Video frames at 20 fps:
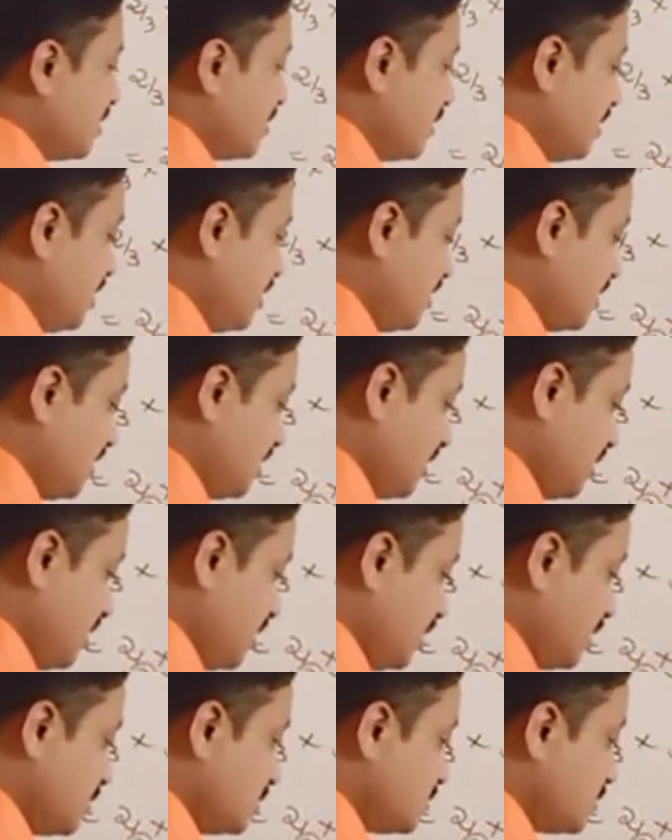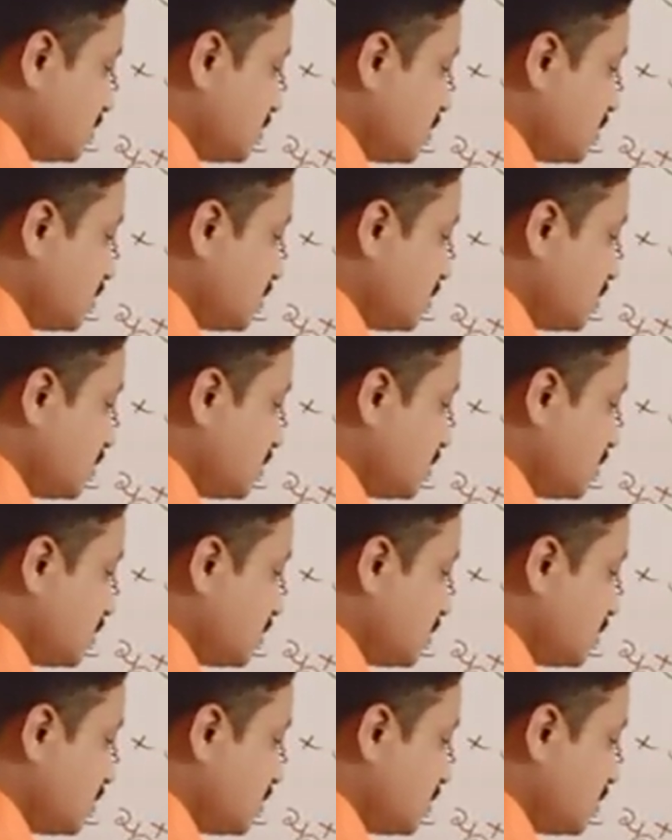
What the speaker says: It is